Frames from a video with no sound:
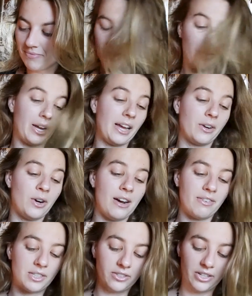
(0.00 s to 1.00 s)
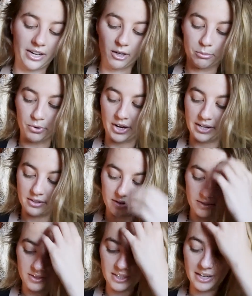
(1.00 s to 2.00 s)
Okay, graphic designer
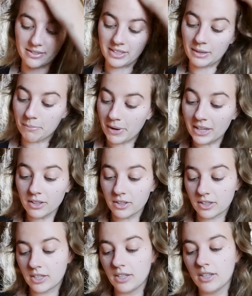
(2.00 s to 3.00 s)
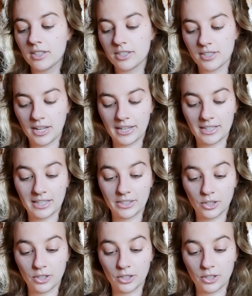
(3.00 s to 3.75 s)
brain says it may look slightly